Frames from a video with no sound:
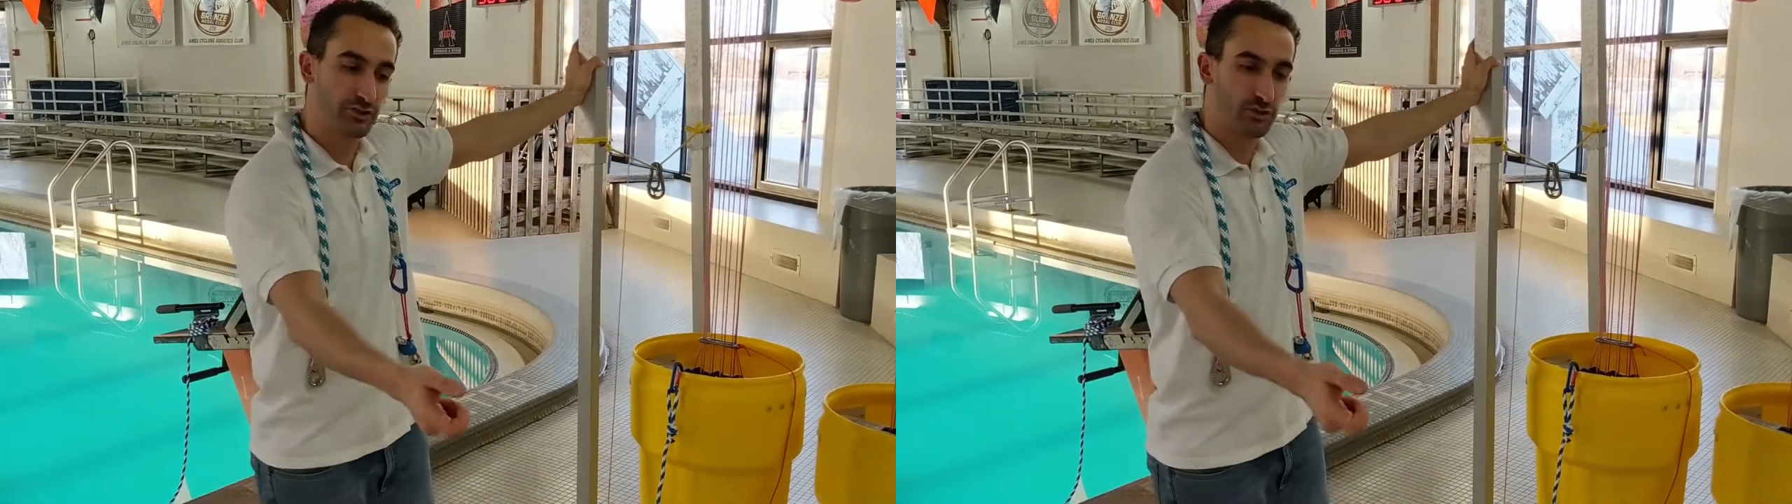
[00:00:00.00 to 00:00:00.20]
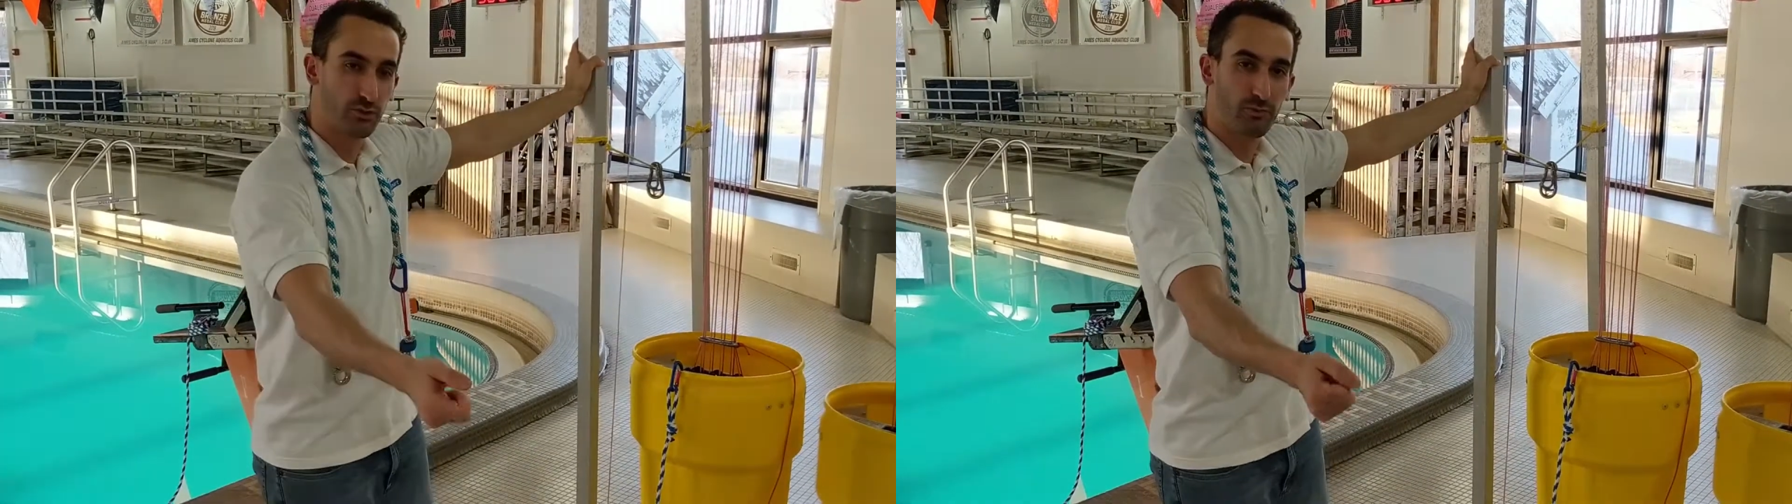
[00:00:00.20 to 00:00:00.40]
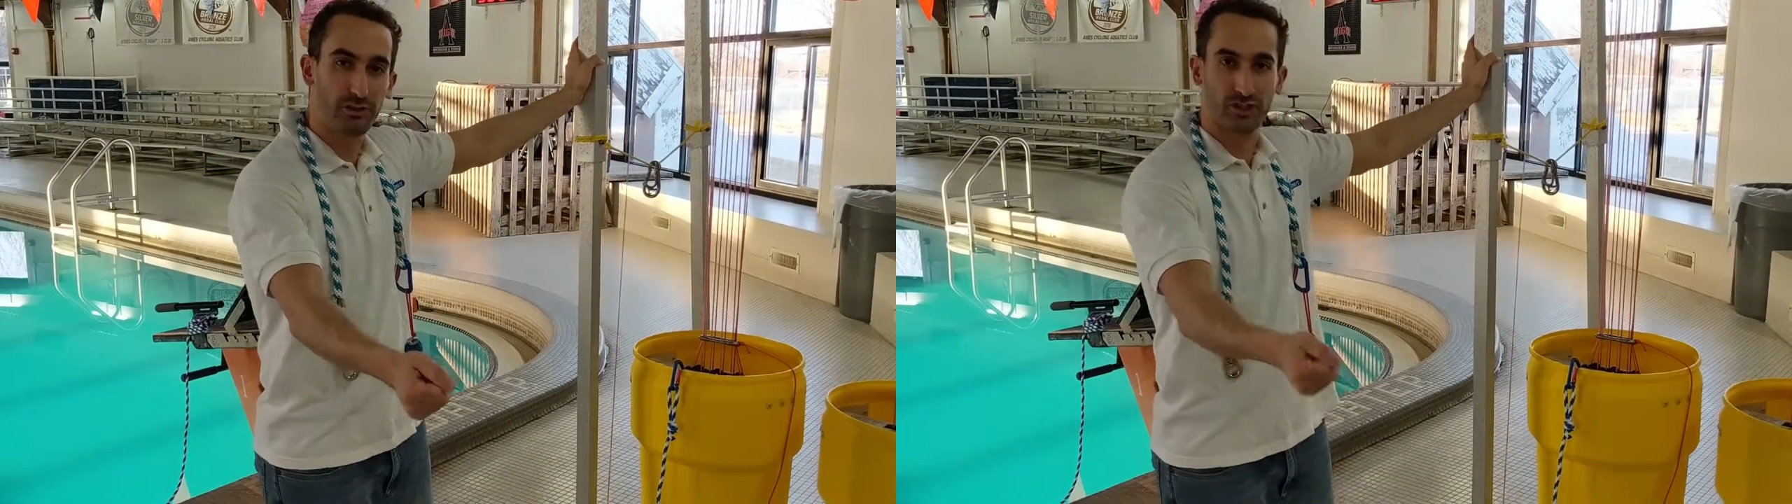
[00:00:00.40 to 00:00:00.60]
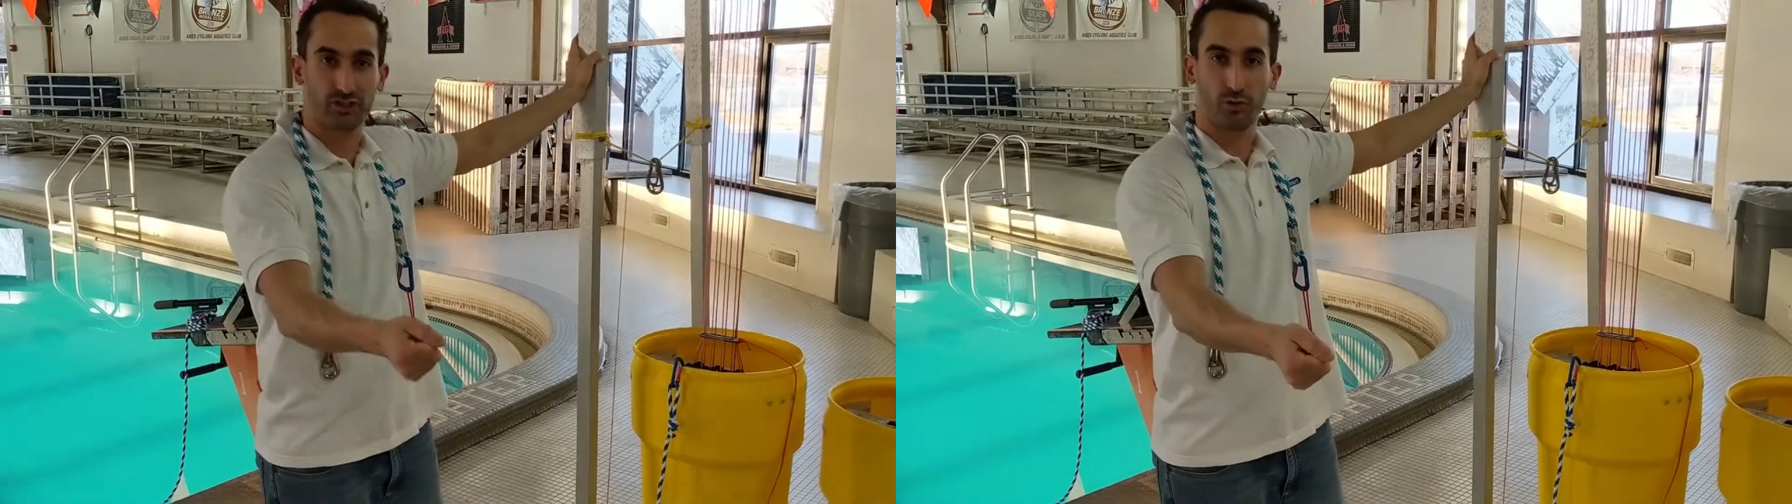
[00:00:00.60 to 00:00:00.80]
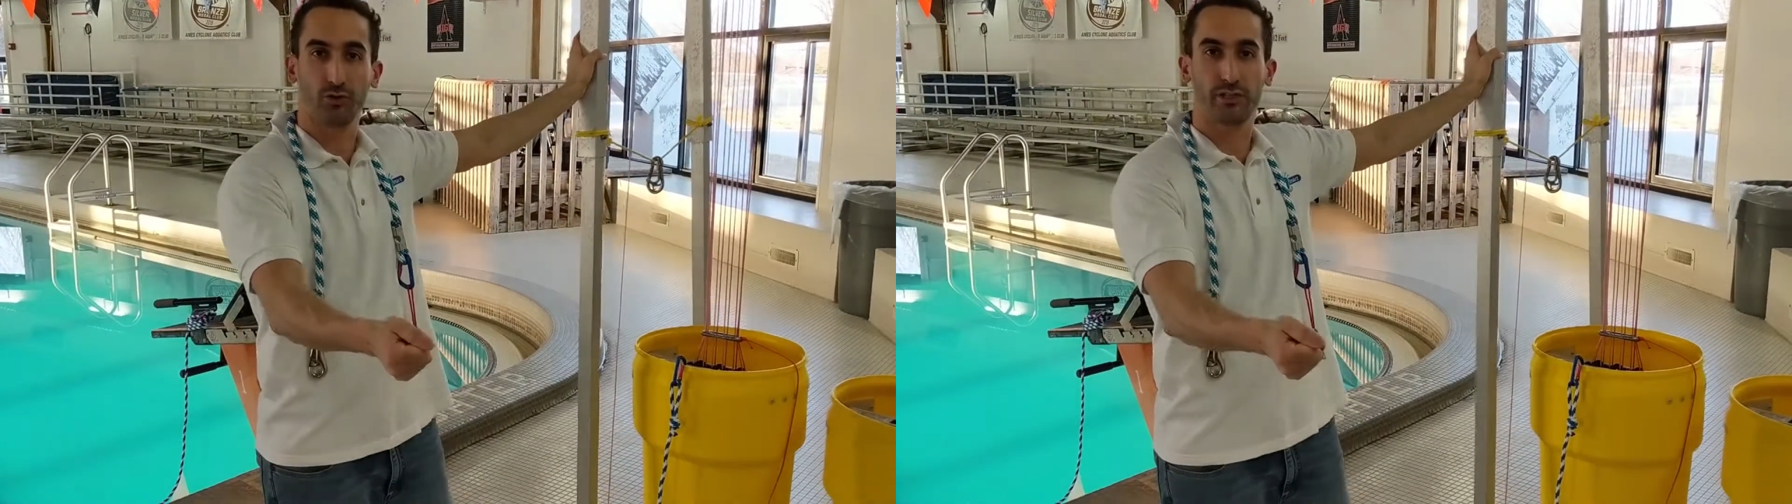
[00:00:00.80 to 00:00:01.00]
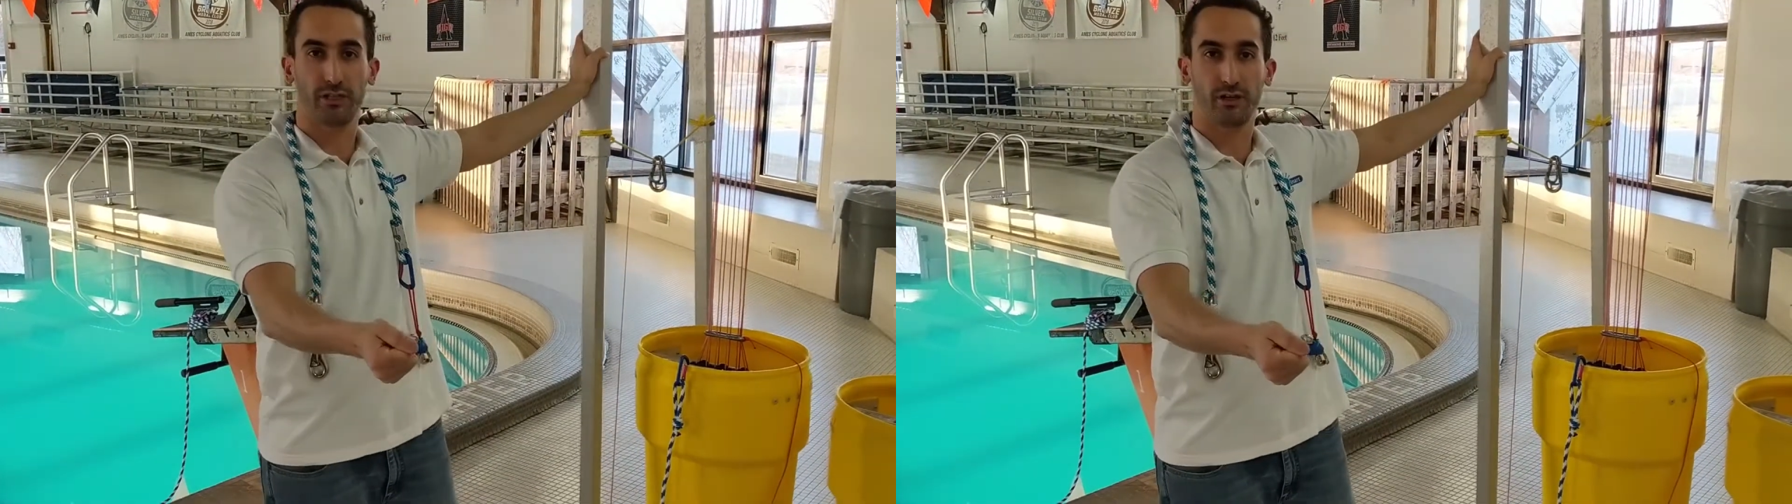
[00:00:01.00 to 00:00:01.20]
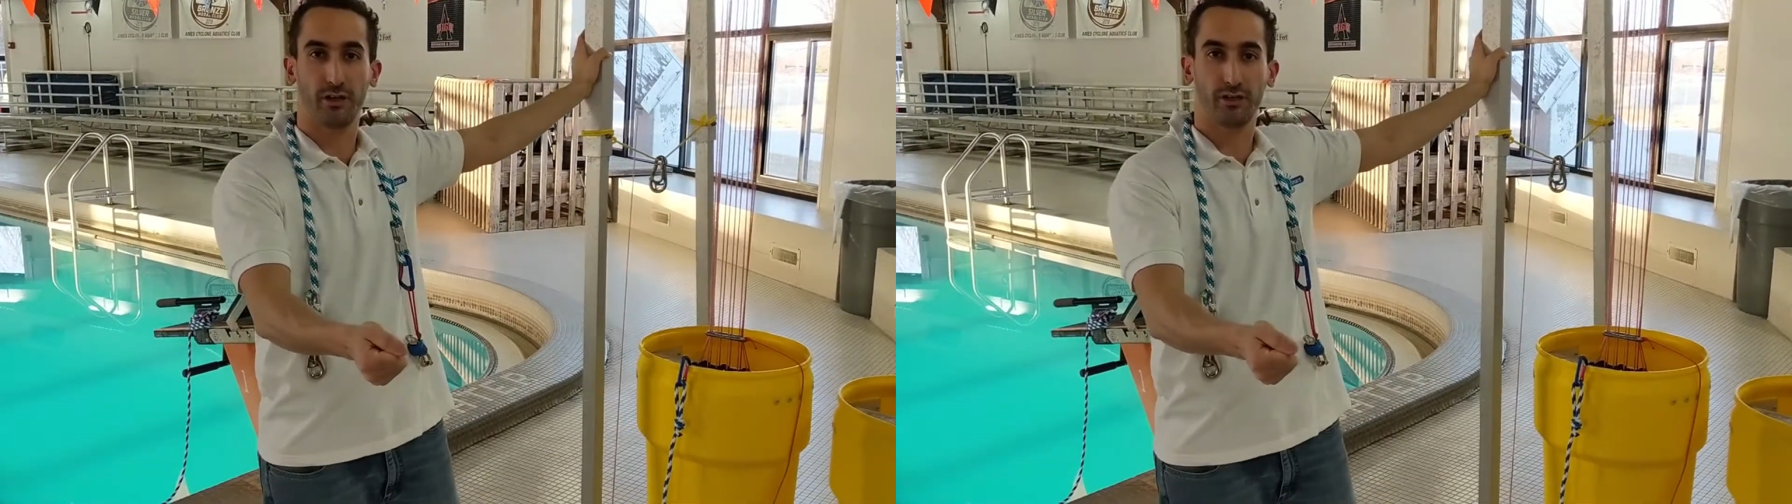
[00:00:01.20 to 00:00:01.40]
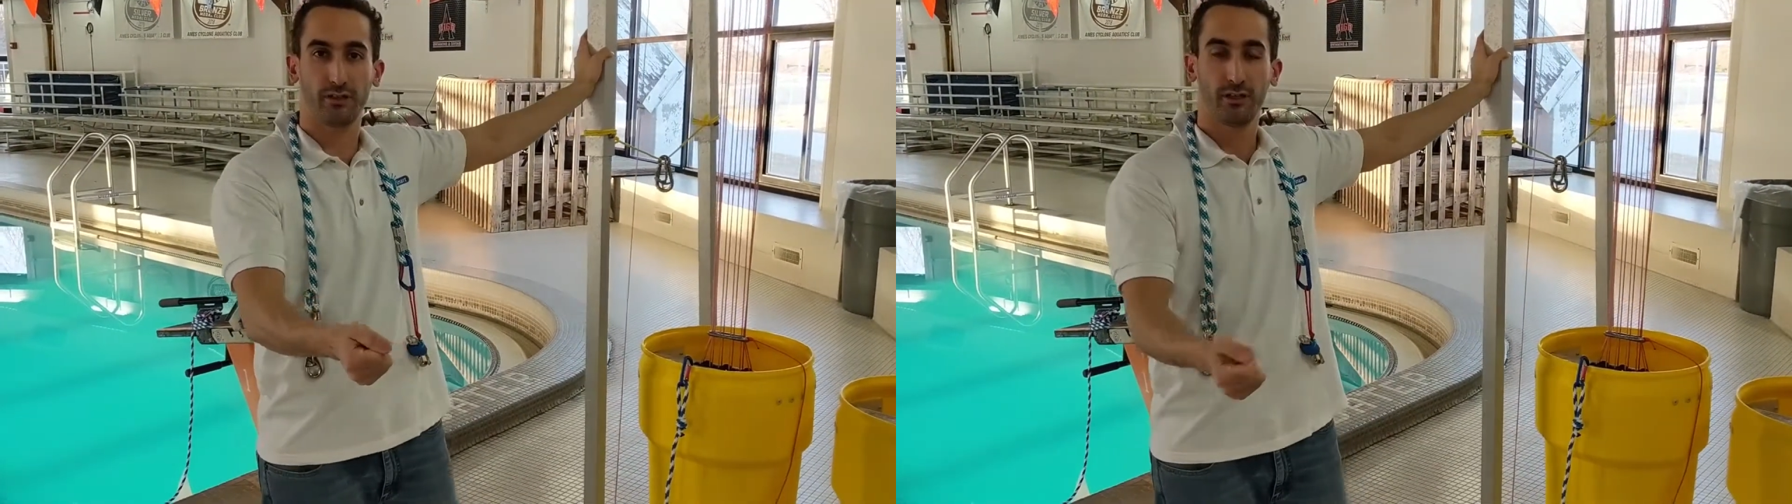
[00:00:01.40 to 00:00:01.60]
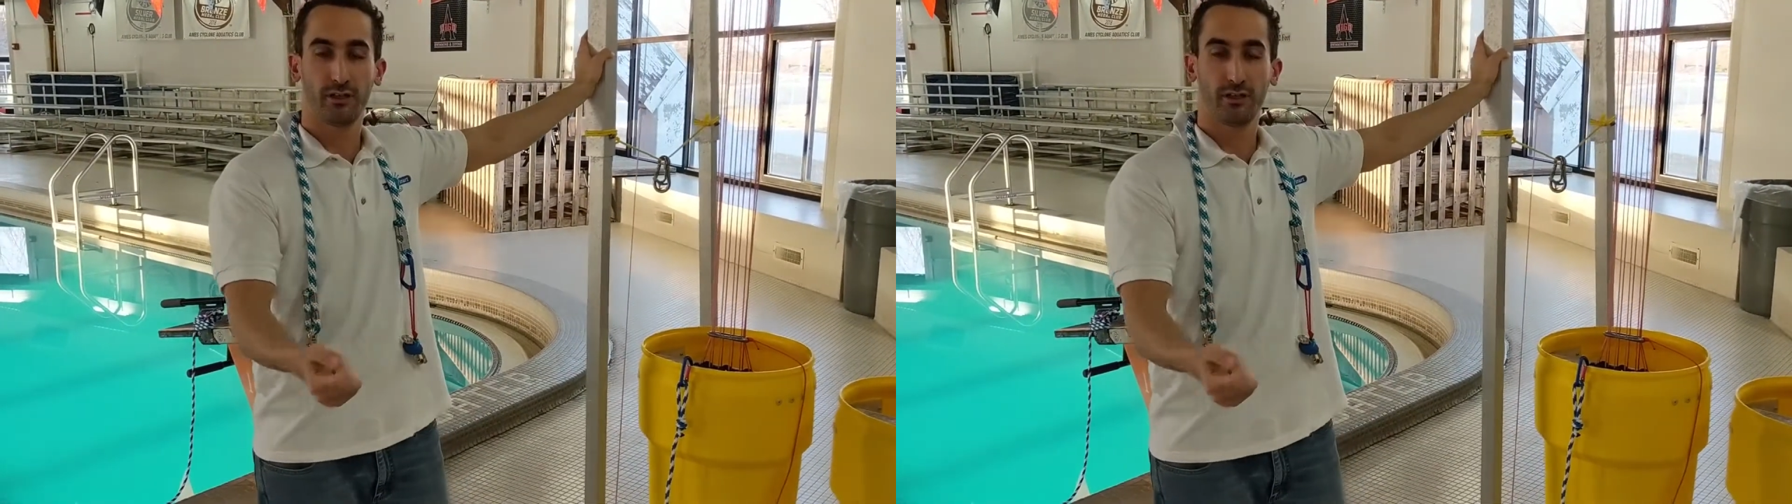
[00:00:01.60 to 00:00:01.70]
swimmer, just holding it on.